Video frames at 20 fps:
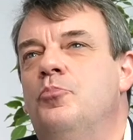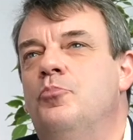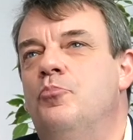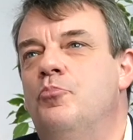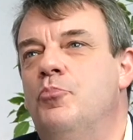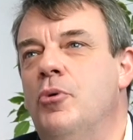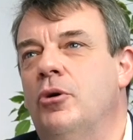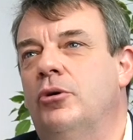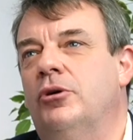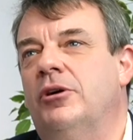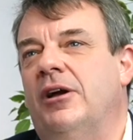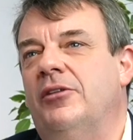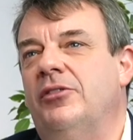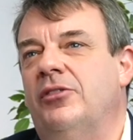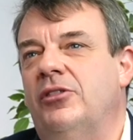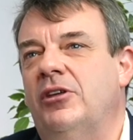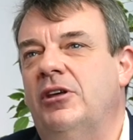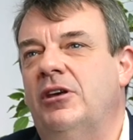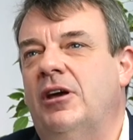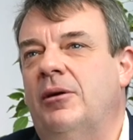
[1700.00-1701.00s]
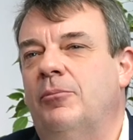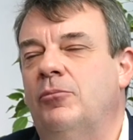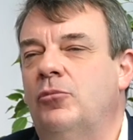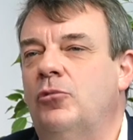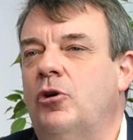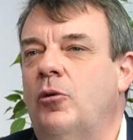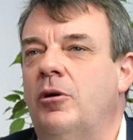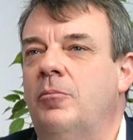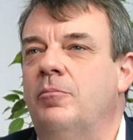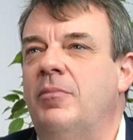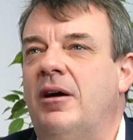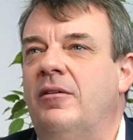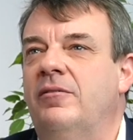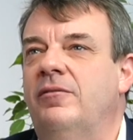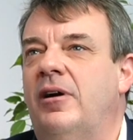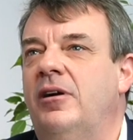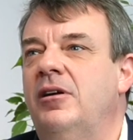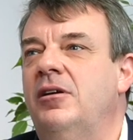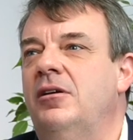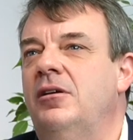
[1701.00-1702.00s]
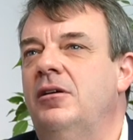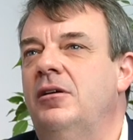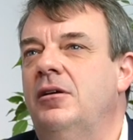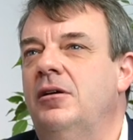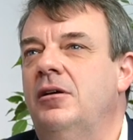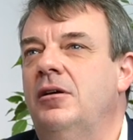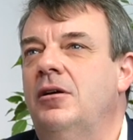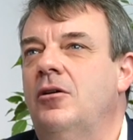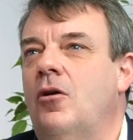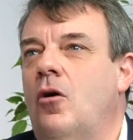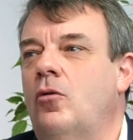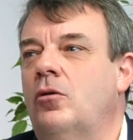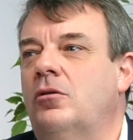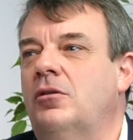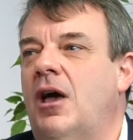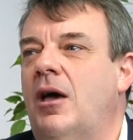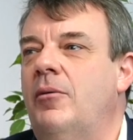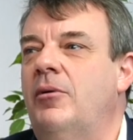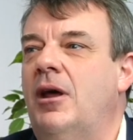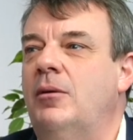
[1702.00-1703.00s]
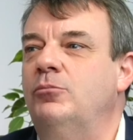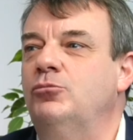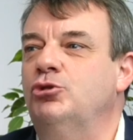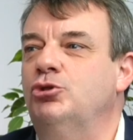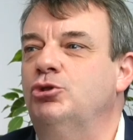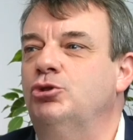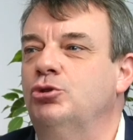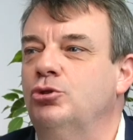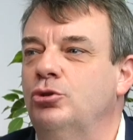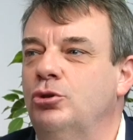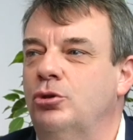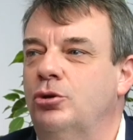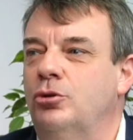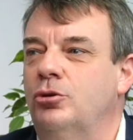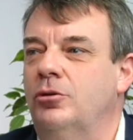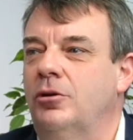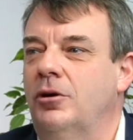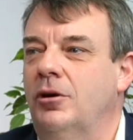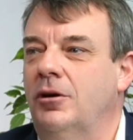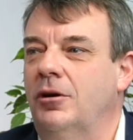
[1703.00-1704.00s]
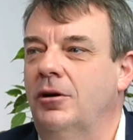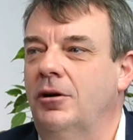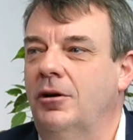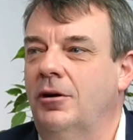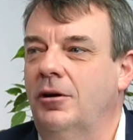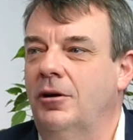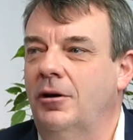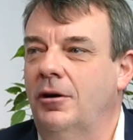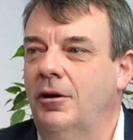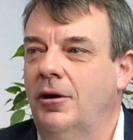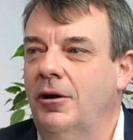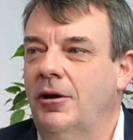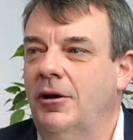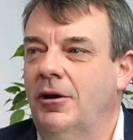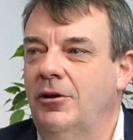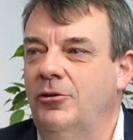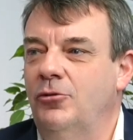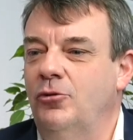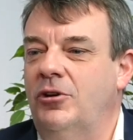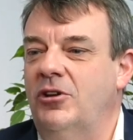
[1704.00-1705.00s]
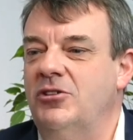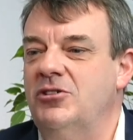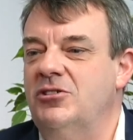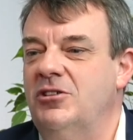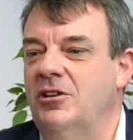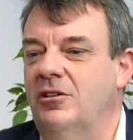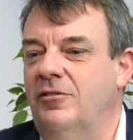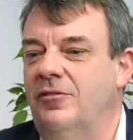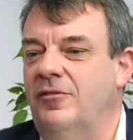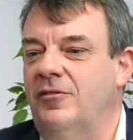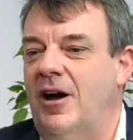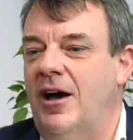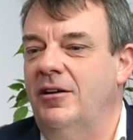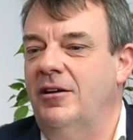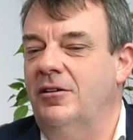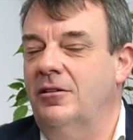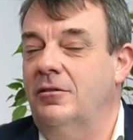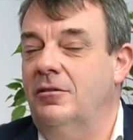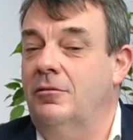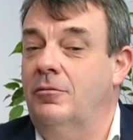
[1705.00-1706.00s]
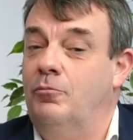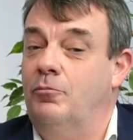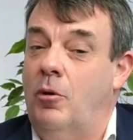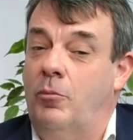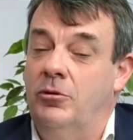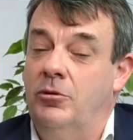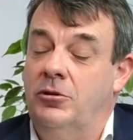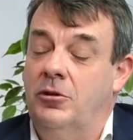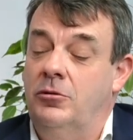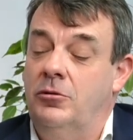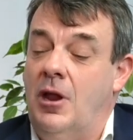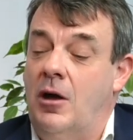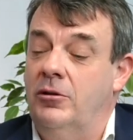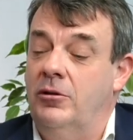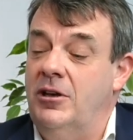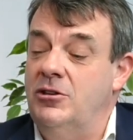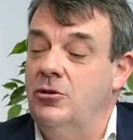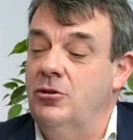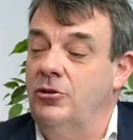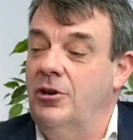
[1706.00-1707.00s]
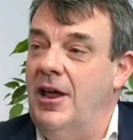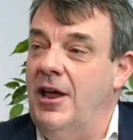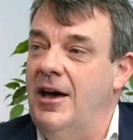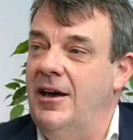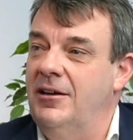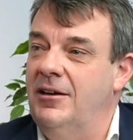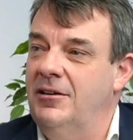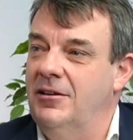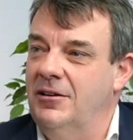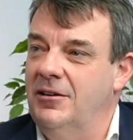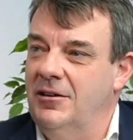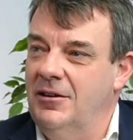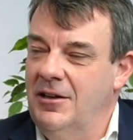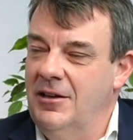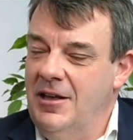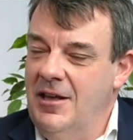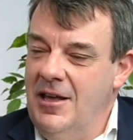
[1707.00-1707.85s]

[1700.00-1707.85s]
book and thing, I'm going back very long time, and I'm sure you can still find it probably nowadays online.